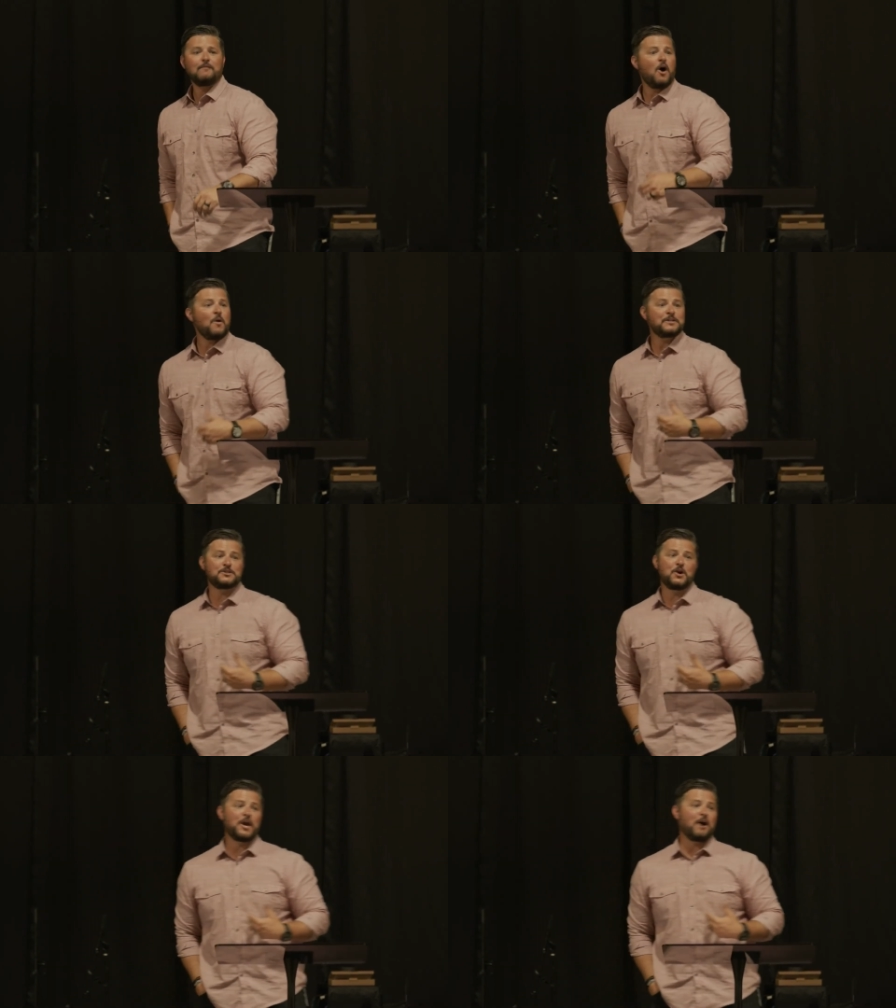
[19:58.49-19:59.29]
I've
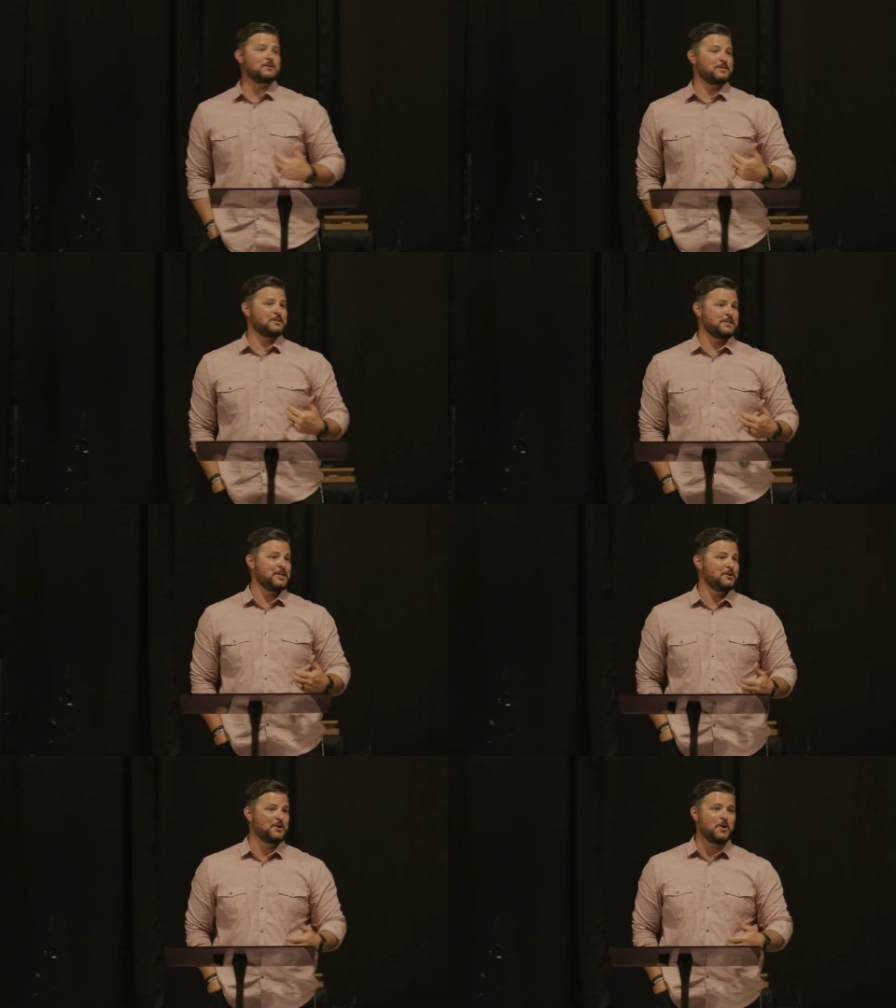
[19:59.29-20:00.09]
always known I was a
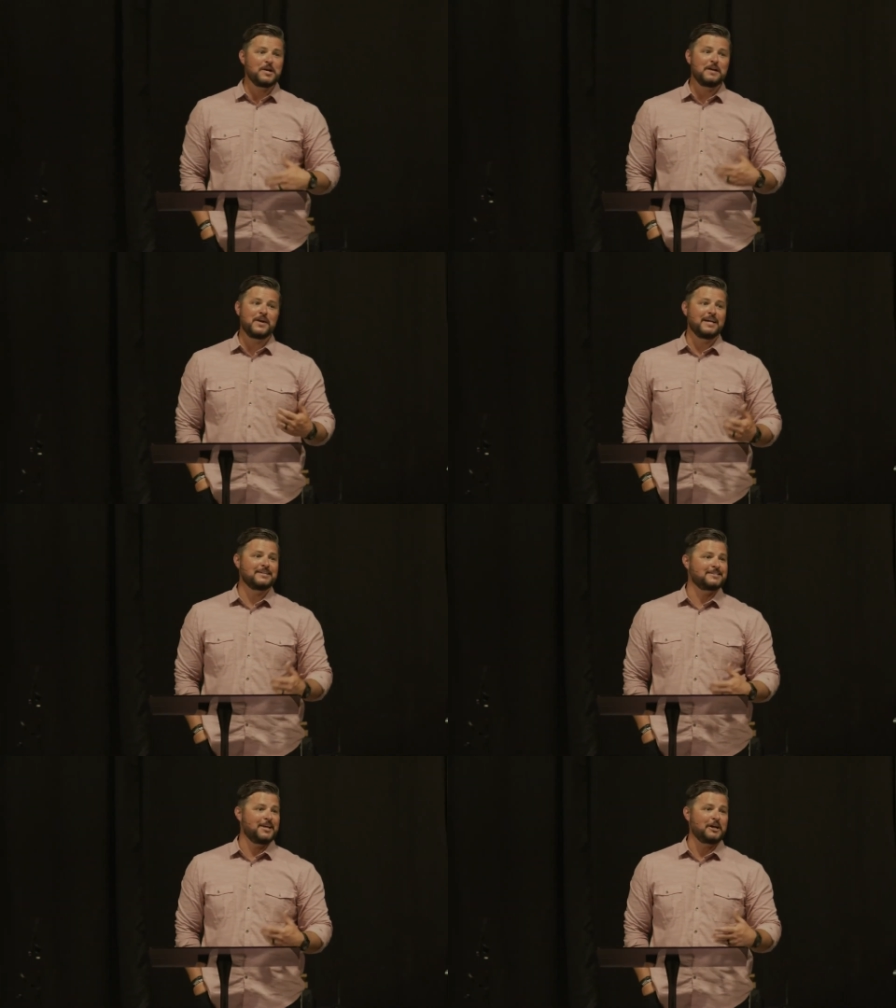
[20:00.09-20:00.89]
sinner. No one ever
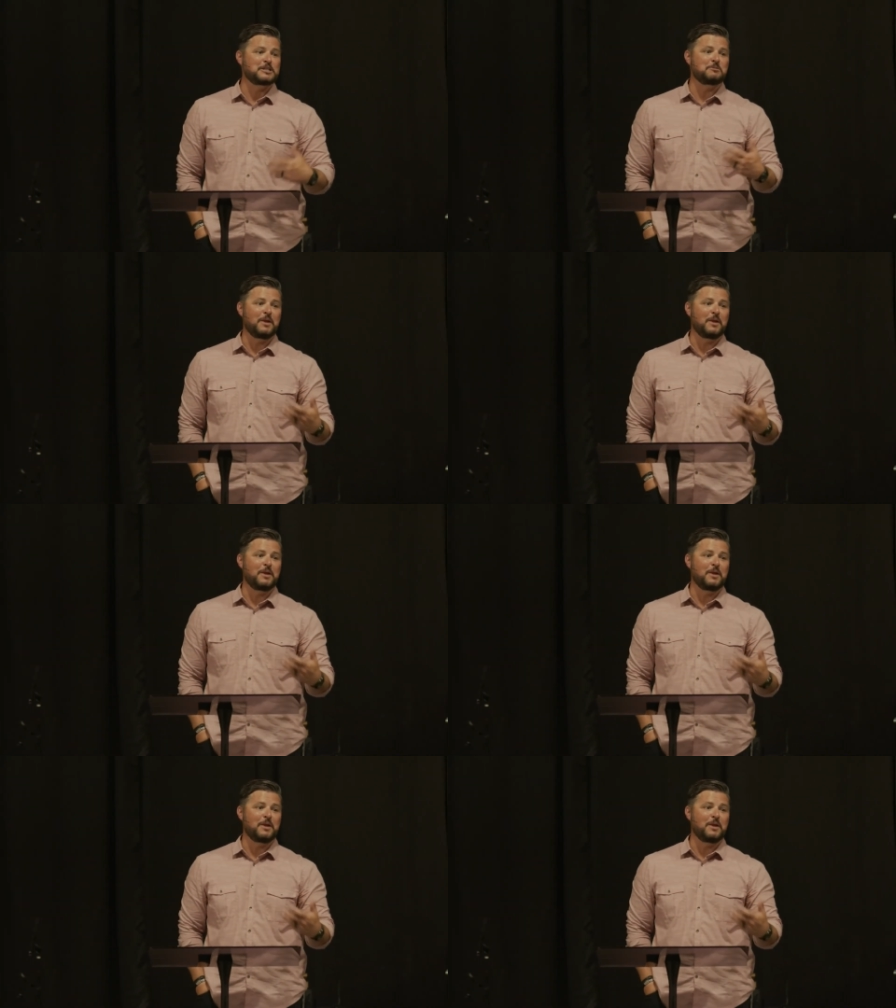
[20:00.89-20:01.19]
had to tell,